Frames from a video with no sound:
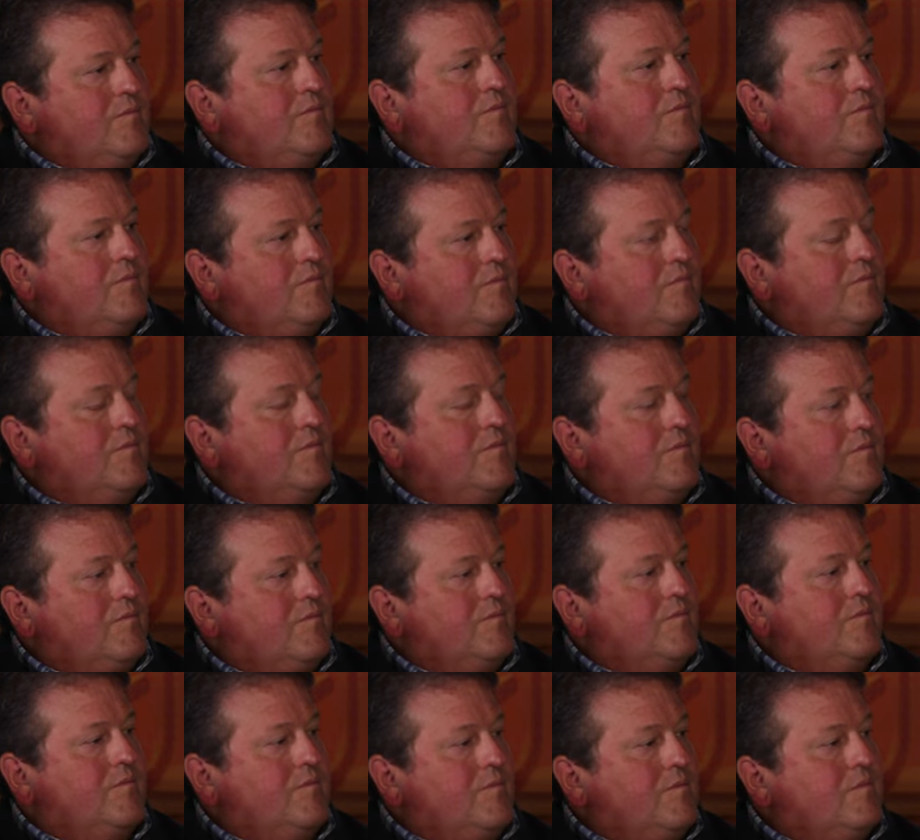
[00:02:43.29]

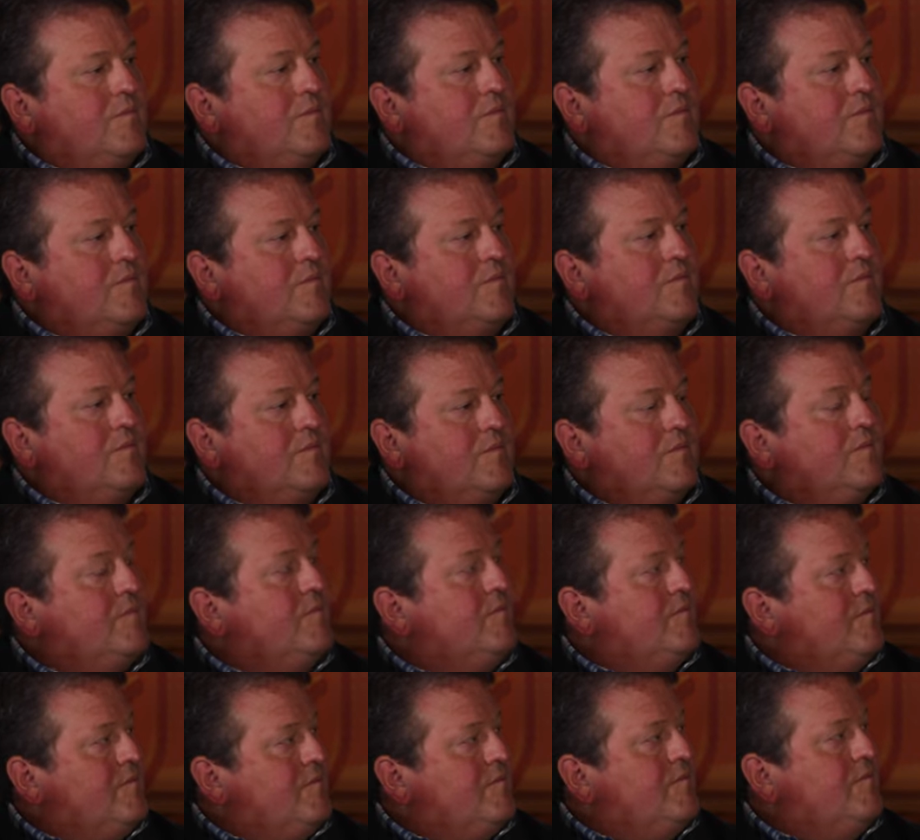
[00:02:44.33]

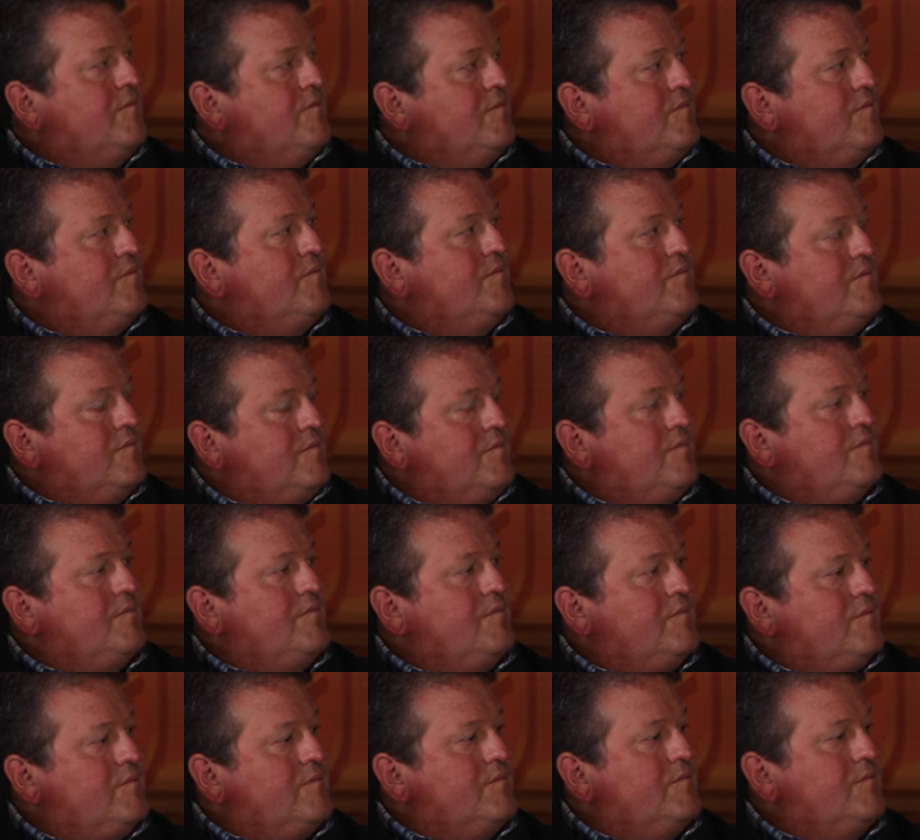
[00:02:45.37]

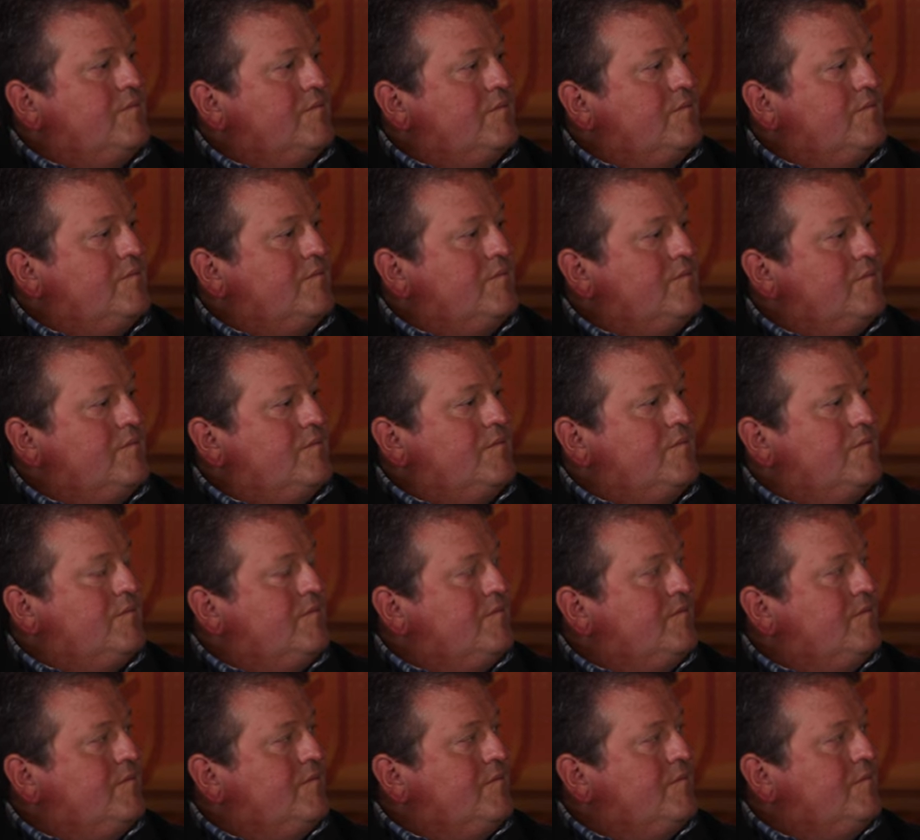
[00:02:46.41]

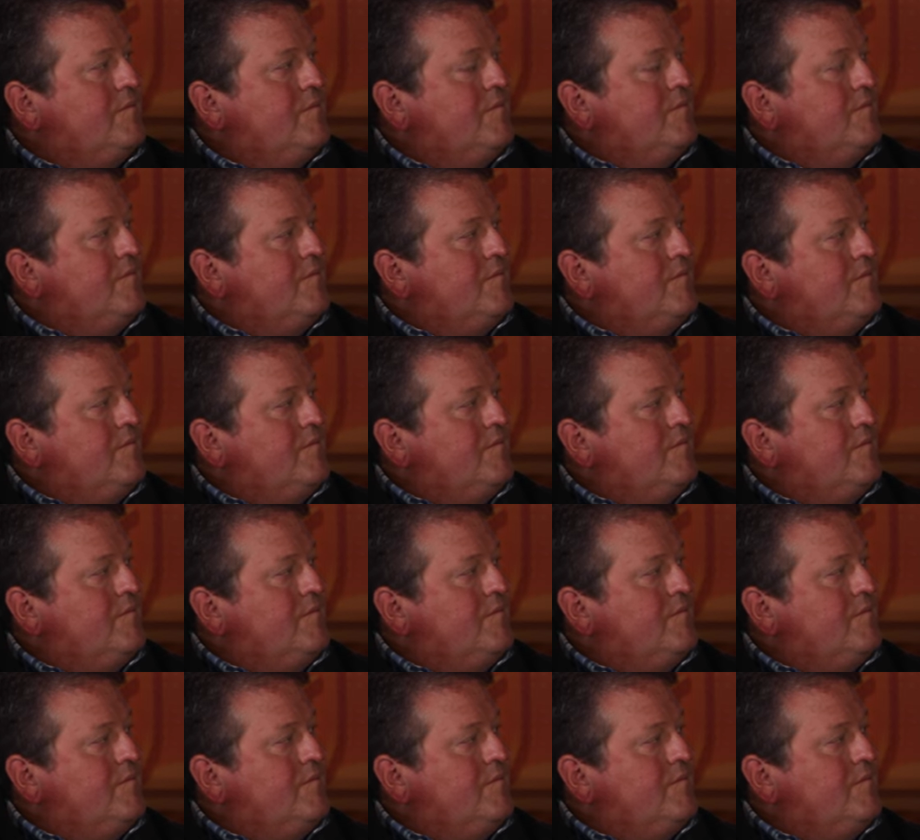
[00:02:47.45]
(not speaking)